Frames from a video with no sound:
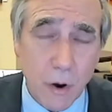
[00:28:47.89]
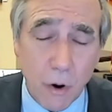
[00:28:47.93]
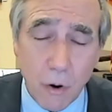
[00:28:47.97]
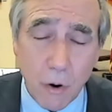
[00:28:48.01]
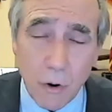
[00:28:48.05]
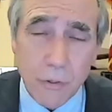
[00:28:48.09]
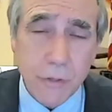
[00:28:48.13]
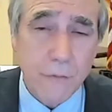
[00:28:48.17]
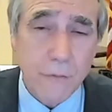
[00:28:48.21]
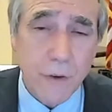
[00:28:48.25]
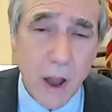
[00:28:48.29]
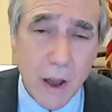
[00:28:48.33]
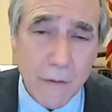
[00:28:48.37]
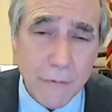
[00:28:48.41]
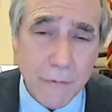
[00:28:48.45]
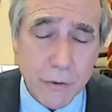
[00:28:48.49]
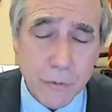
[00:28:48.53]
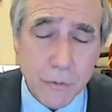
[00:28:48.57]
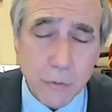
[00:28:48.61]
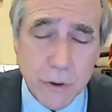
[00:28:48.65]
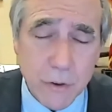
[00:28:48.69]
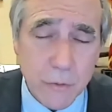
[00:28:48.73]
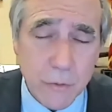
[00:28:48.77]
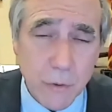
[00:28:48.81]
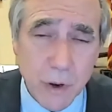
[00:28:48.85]
oath of office
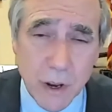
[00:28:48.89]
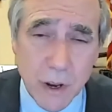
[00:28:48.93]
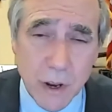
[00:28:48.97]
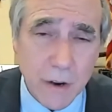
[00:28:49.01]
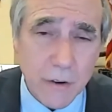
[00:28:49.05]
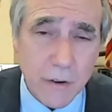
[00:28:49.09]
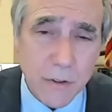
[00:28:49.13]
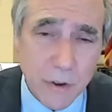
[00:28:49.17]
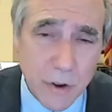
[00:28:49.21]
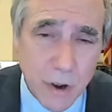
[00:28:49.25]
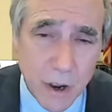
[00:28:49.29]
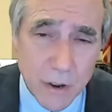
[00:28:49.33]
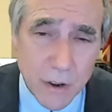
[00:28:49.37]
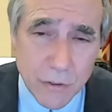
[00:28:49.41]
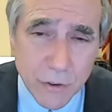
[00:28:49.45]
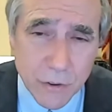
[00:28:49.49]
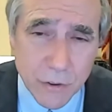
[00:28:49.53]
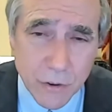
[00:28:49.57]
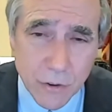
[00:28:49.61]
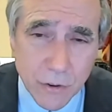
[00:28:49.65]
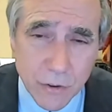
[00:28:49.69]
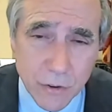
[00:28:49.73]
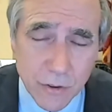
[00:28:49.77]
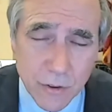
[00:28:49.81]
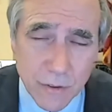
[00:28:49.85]
we take to the
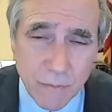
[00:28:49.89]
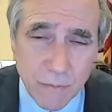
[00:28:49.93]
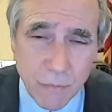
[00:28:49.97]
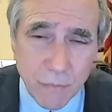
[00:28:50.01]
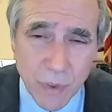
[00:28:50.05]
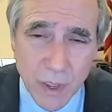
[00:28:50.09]
Constitution,